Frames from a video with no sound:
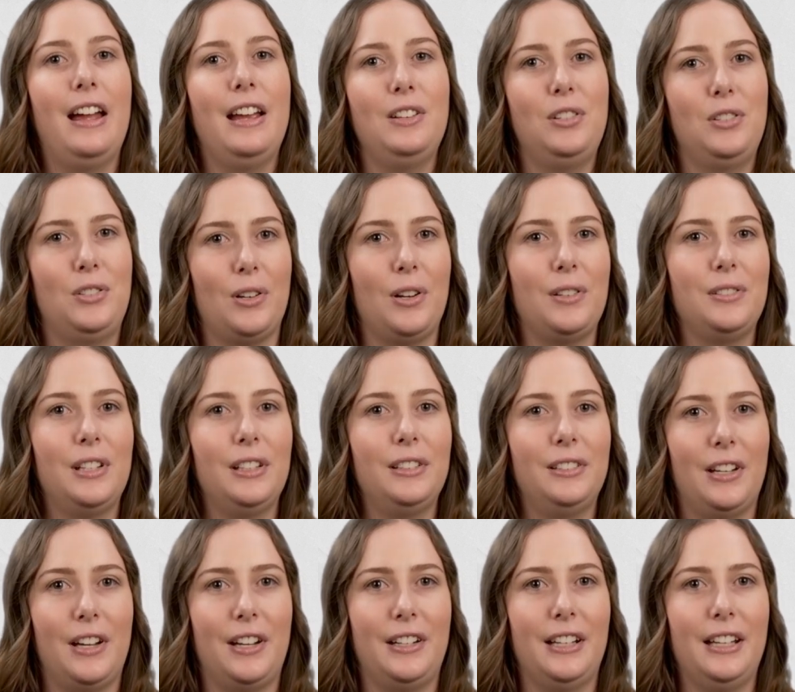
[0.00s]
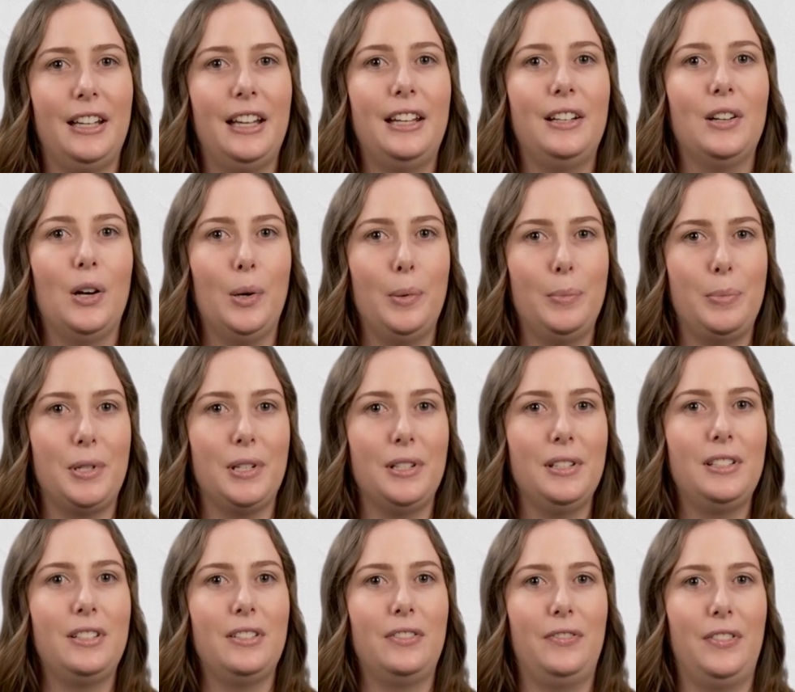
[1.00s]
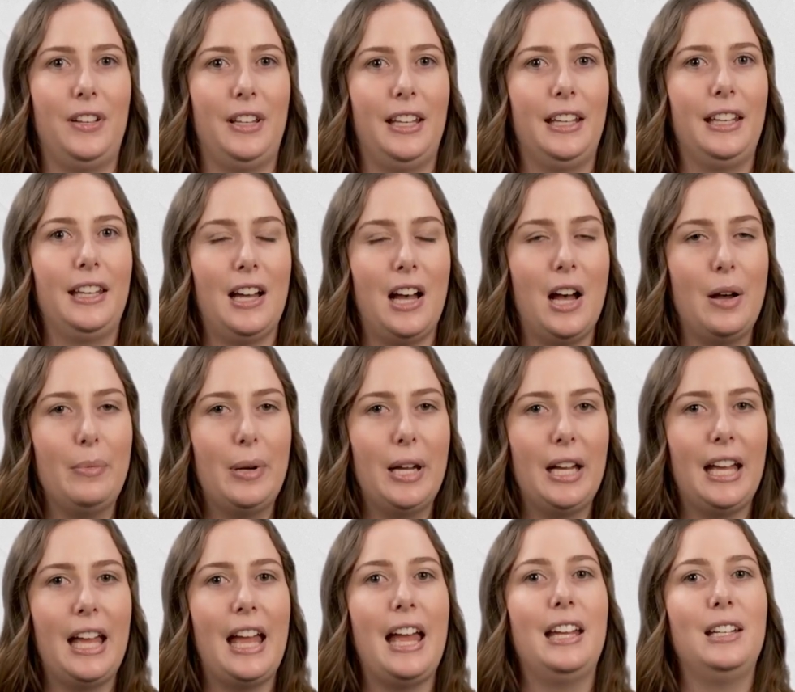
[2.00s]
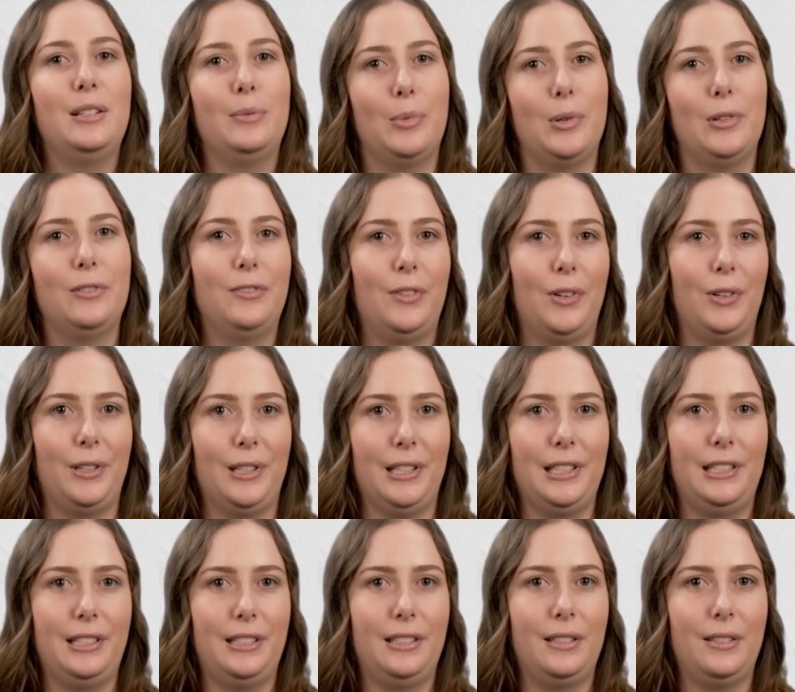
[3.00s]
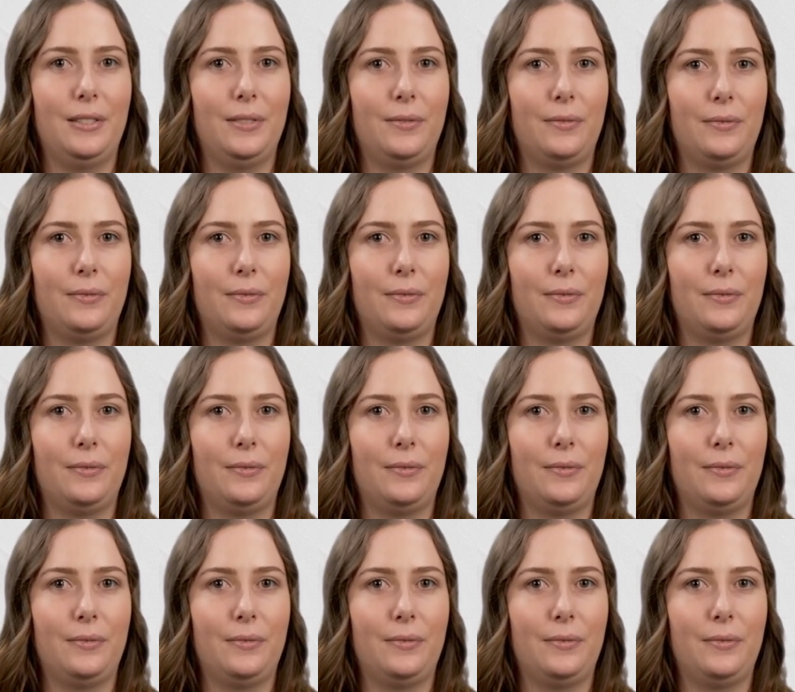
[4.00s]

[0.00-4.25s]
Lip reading: has shown the learner an option to feeling calmer and more focused.